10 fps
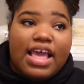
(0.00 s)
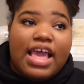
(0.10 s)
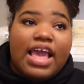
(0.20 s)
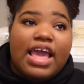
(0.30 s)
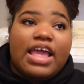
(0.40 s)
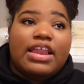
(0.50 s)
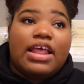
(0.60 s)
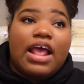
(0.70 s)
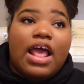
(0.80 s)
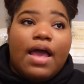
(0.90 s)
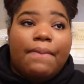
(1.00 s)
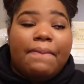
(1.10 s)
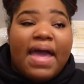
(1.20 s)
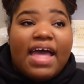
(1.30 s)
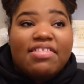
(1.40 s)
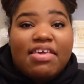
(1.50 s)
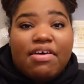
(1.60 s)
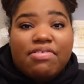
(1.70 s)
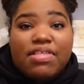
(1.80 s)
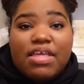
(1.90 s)
and Matt
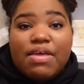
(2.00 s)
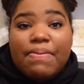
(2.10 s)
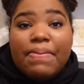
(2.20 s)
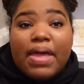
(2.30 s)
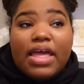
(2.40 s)
tells them,